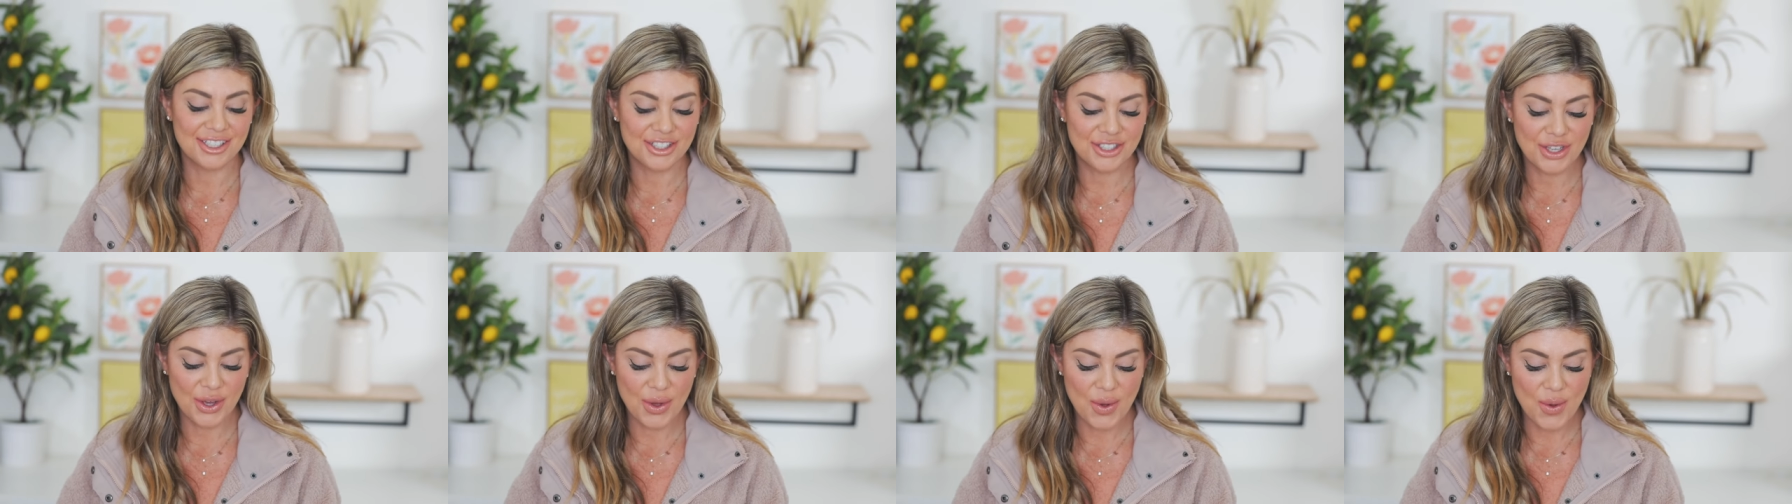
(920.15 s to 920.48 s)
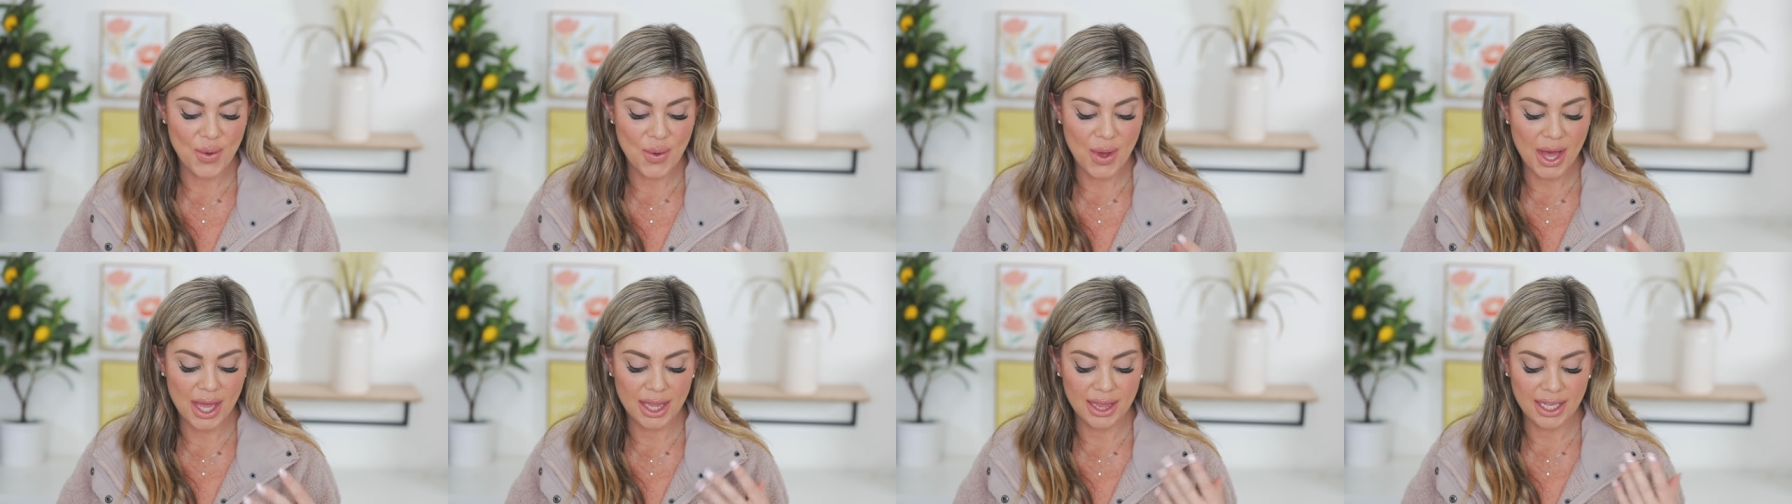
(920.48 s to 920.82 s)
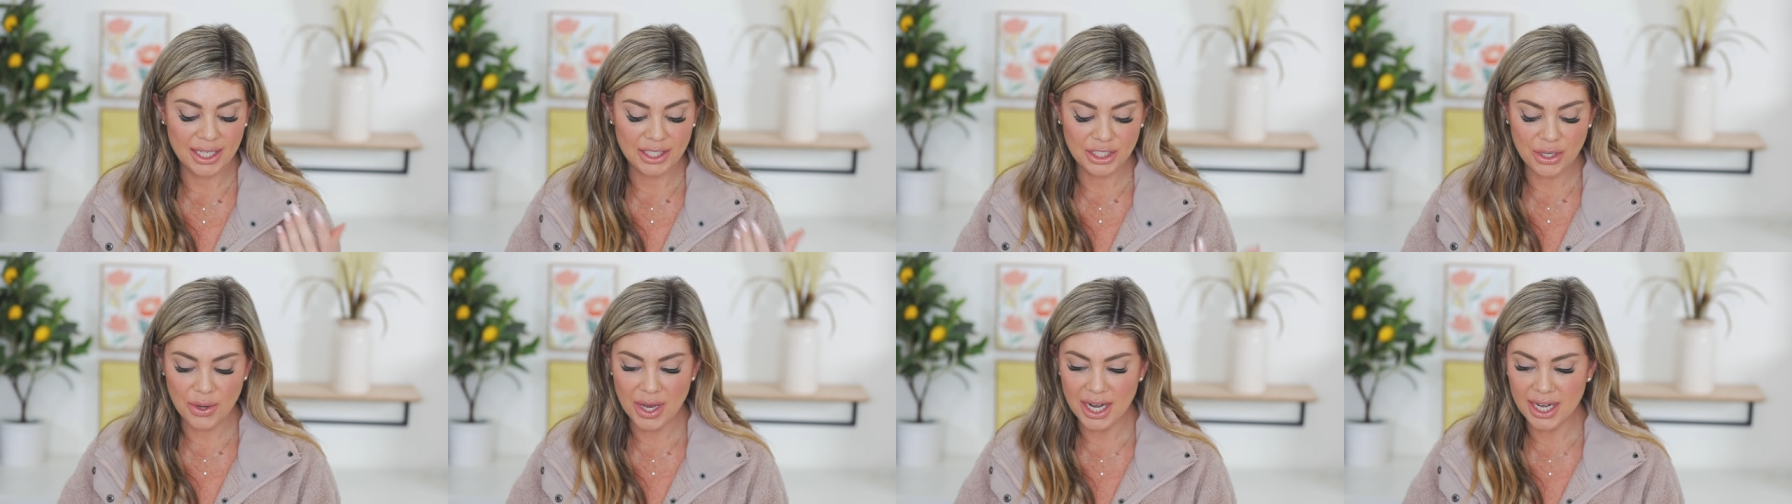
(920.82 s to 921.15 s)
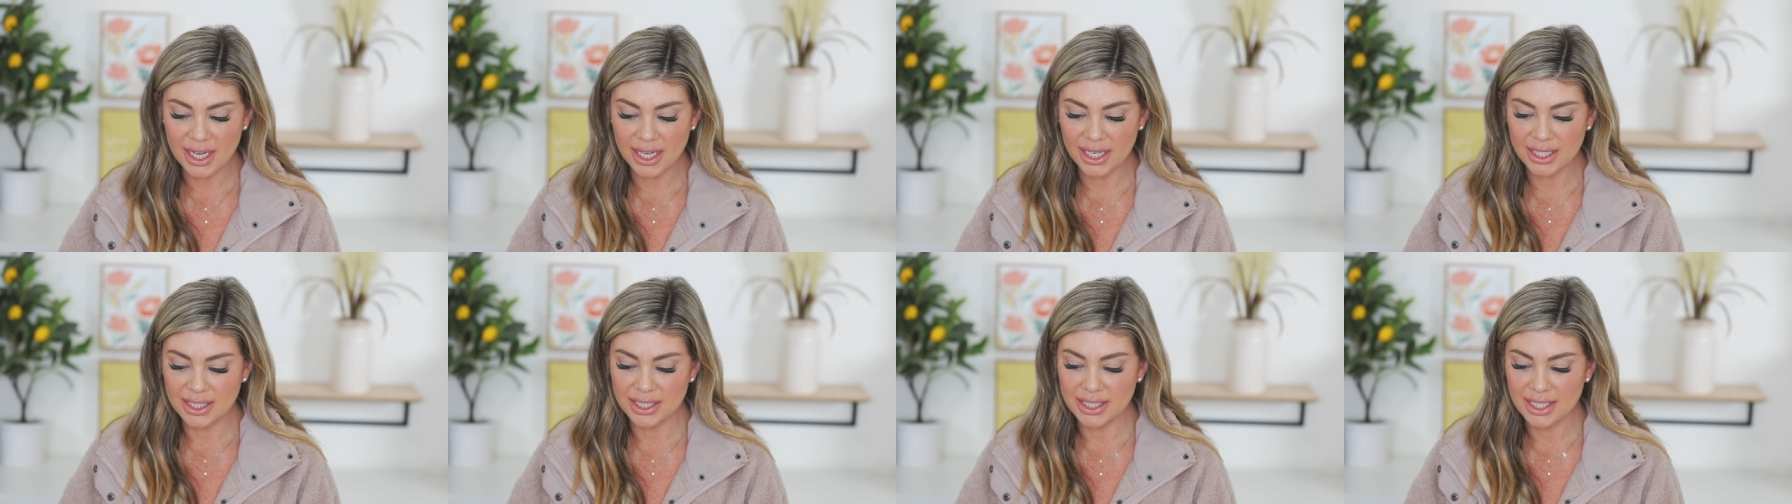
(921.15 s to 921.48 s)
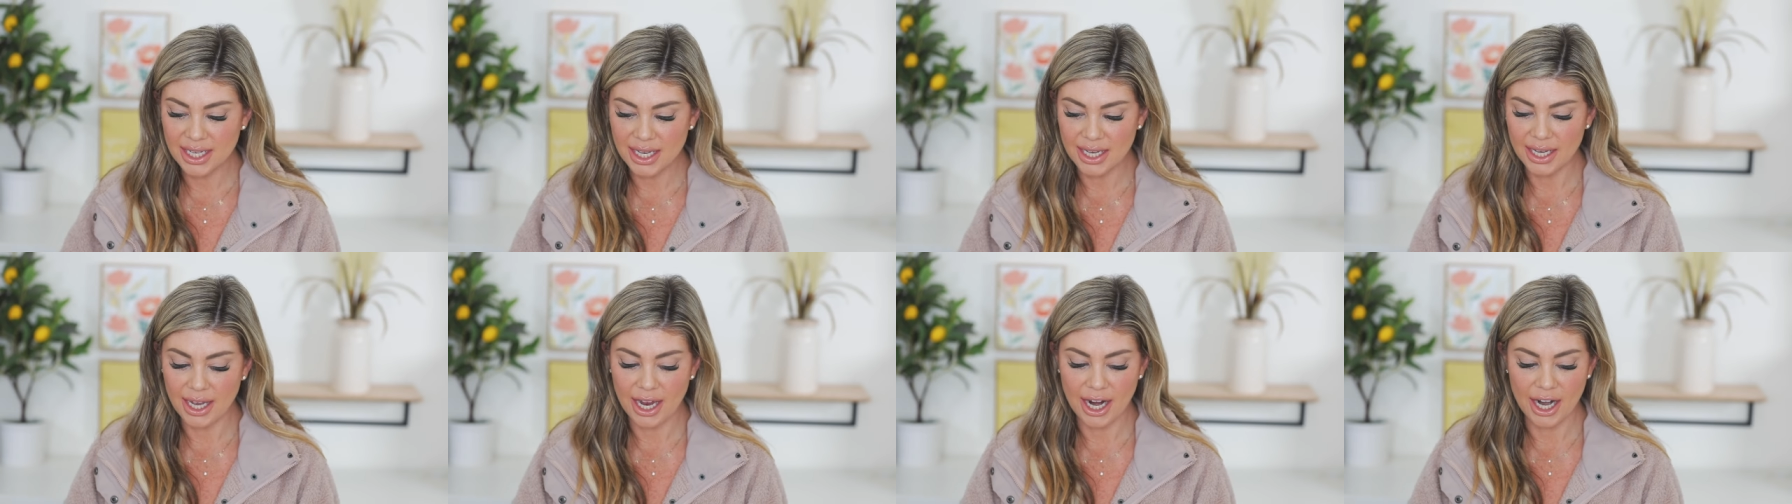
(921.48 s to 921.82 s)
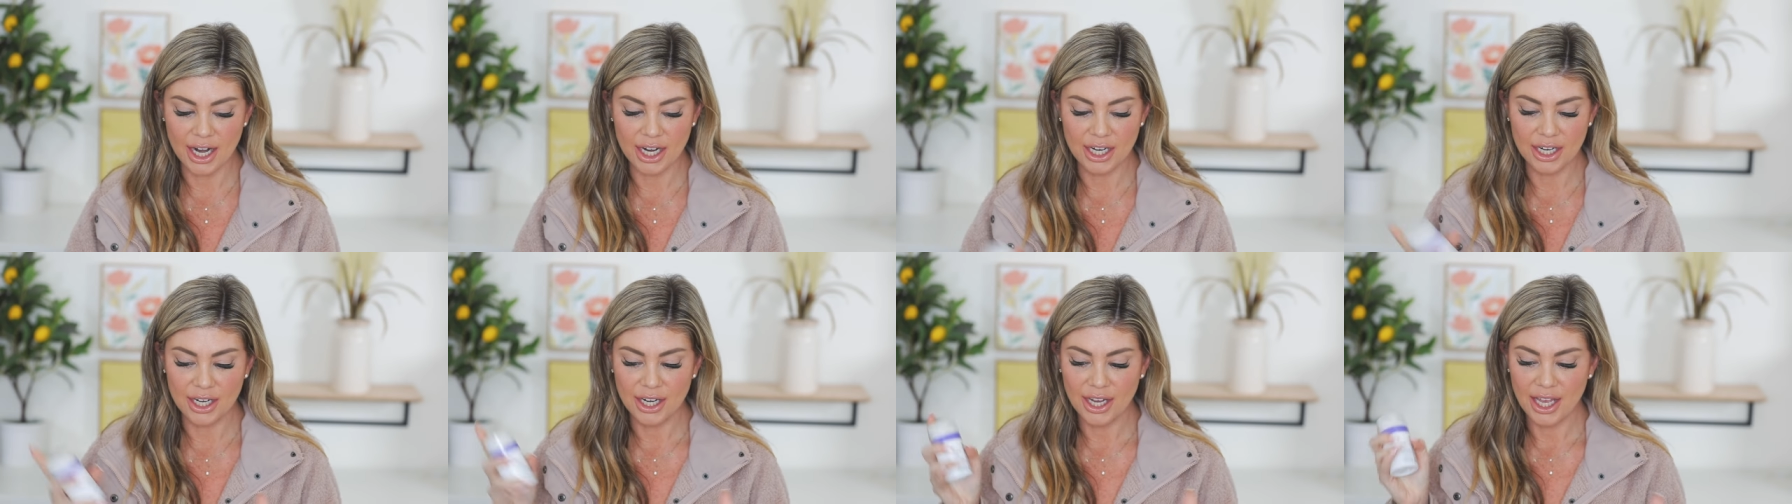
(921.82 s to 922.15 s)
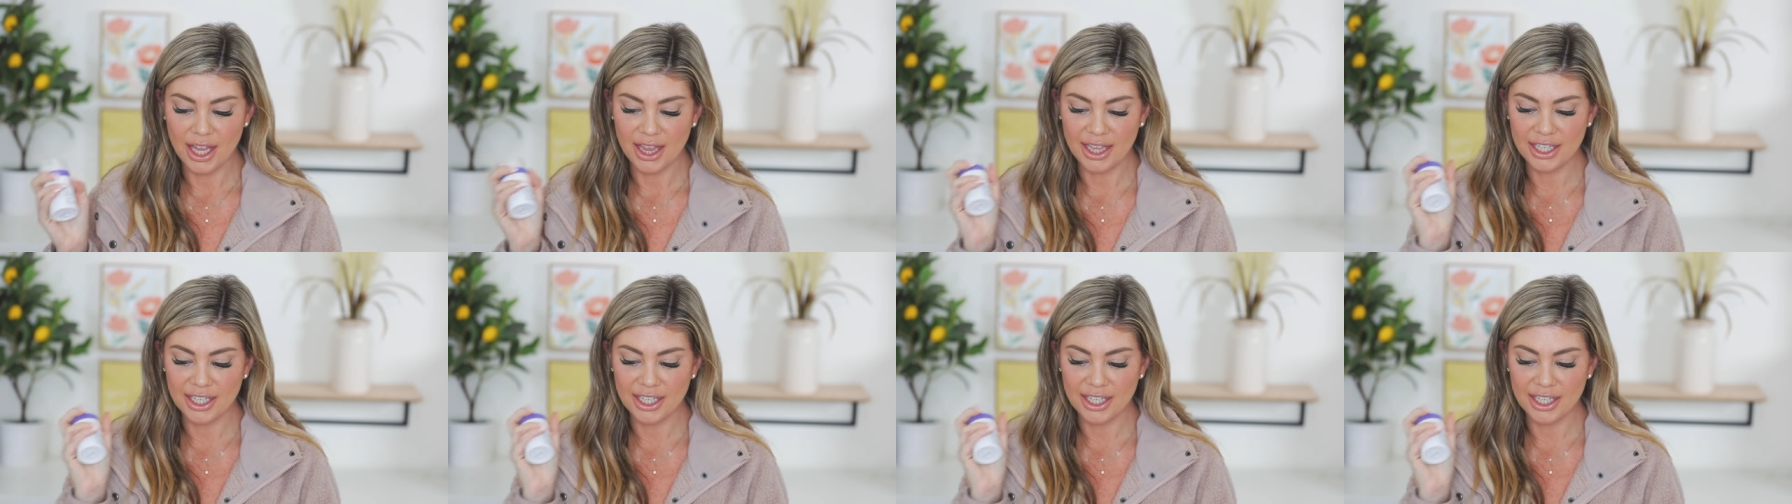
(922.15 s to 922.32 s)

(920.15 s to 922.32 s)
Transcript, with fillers: So let's go ahead and get into skincare.